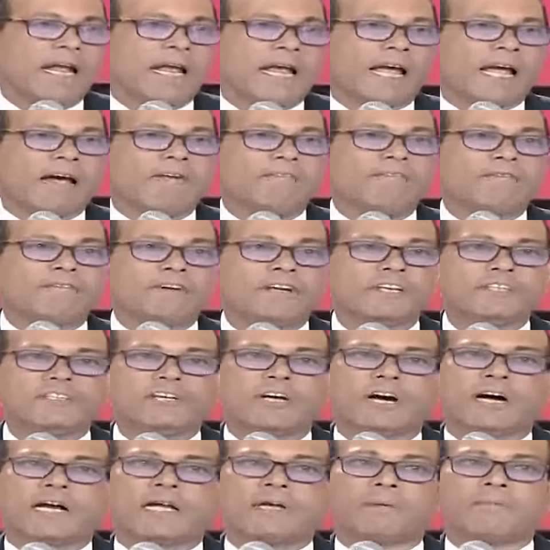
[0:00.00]
Every
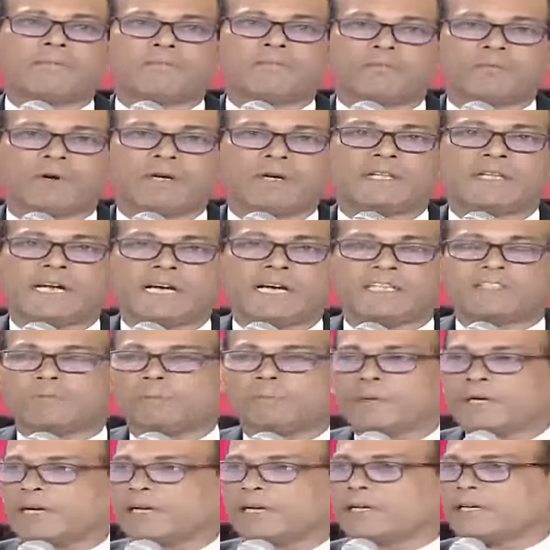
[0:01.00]
time when there's
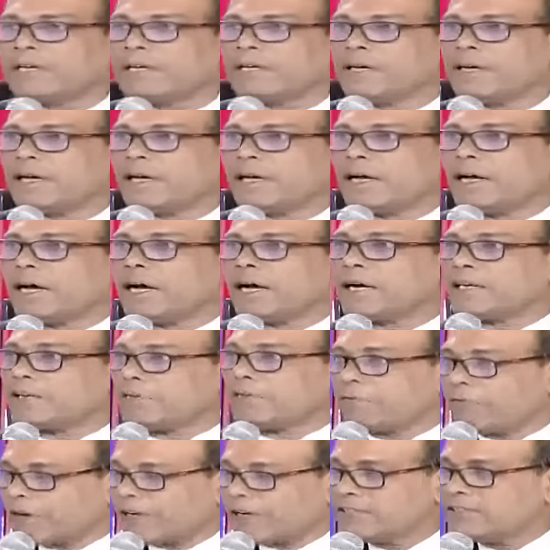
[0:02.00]
been a
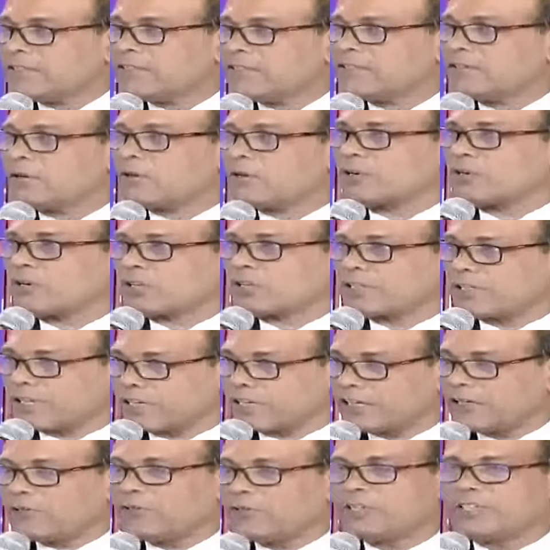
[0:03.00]
defense or a
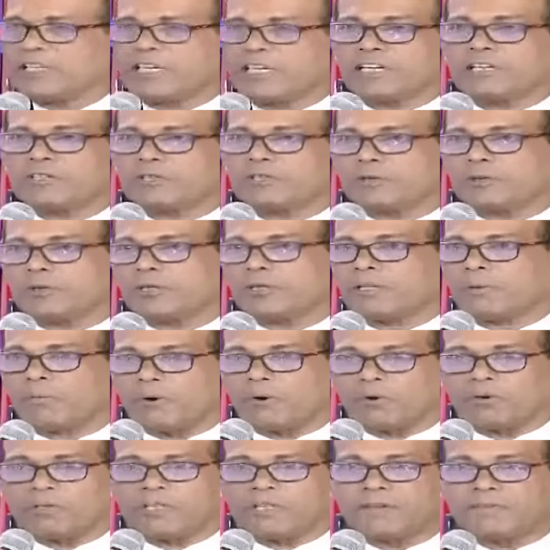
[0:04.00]
security issue in the
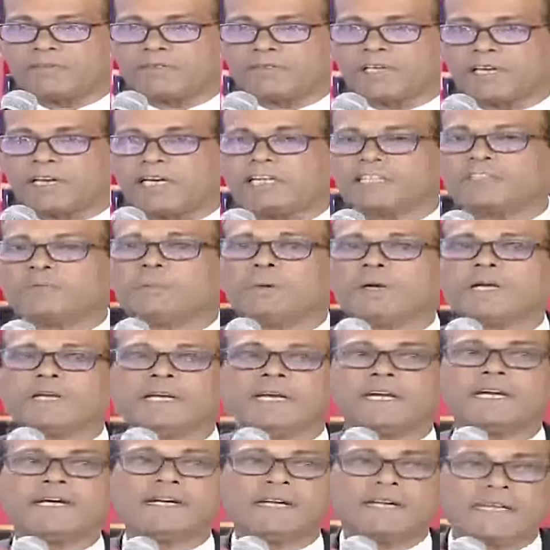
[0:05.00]
Maldives, it's been
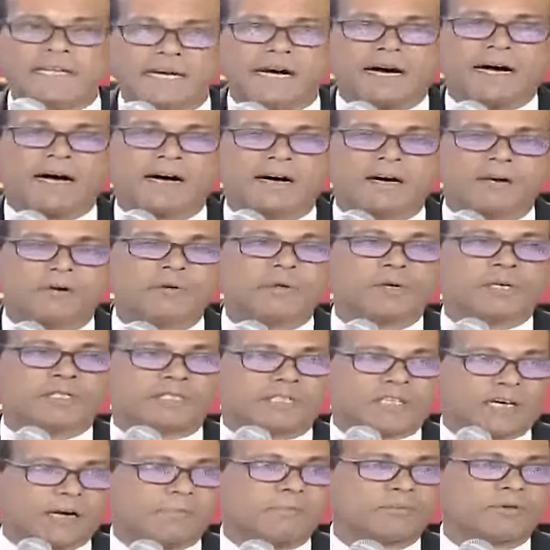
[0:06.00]
India who
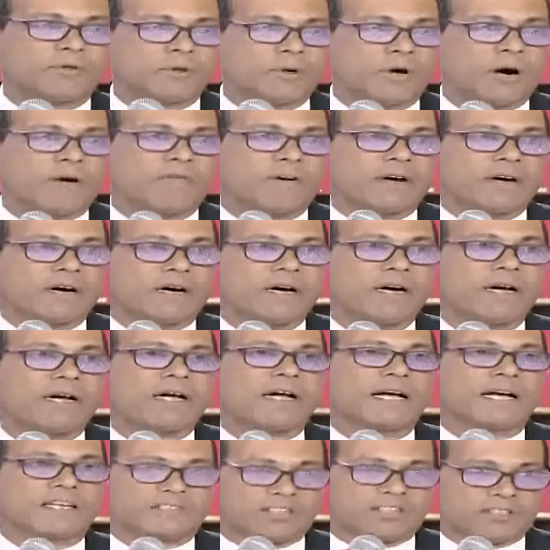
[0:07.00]
has come to our
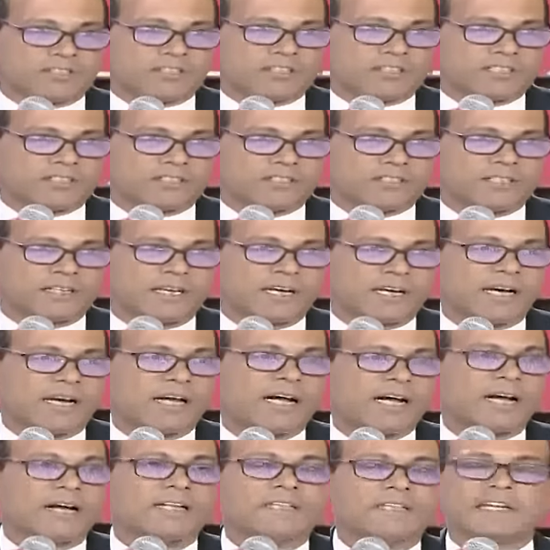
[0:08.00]
assistance.
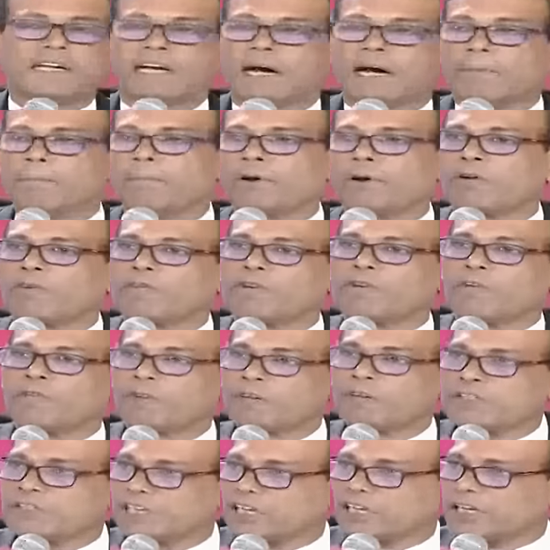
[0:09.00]
The number of
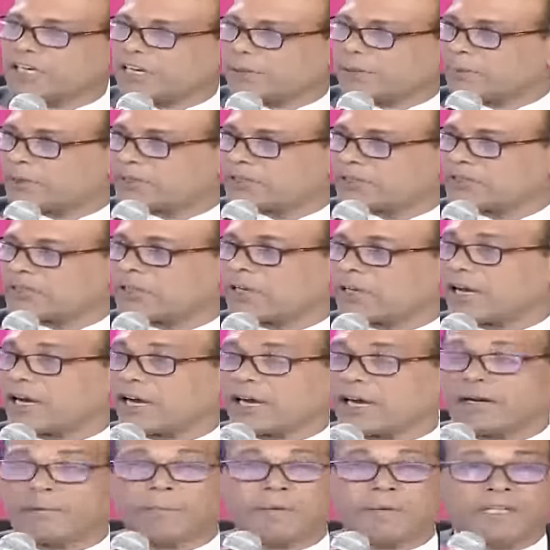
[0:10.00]
defense agreements
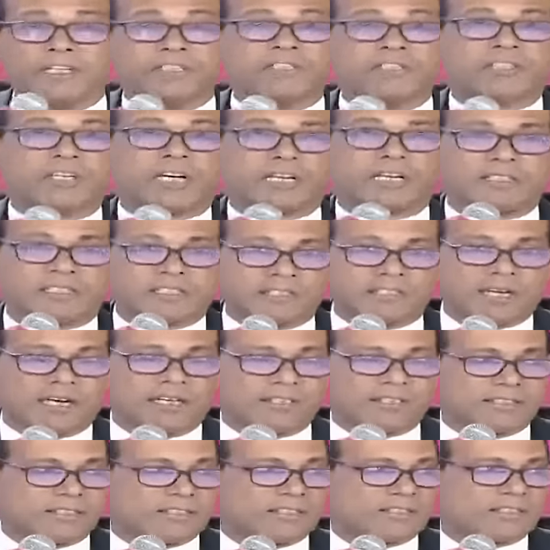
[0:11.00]
and military
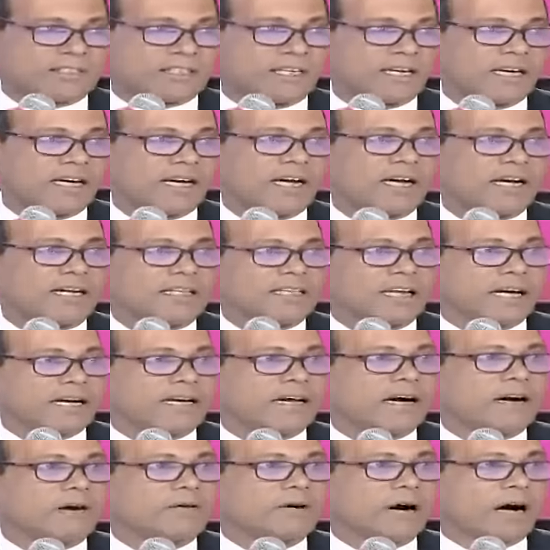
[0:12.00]
exercises
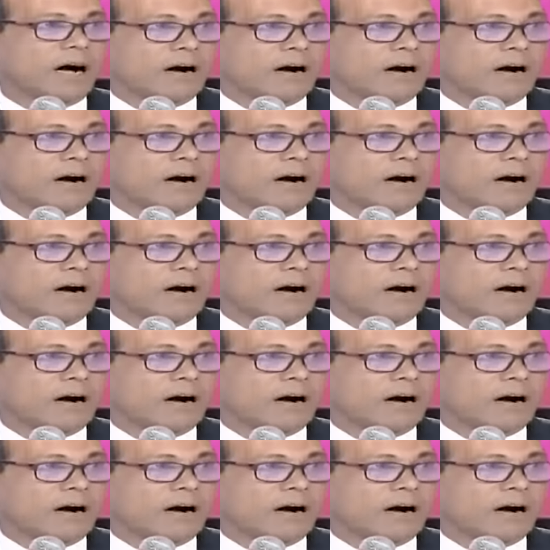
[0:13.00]
that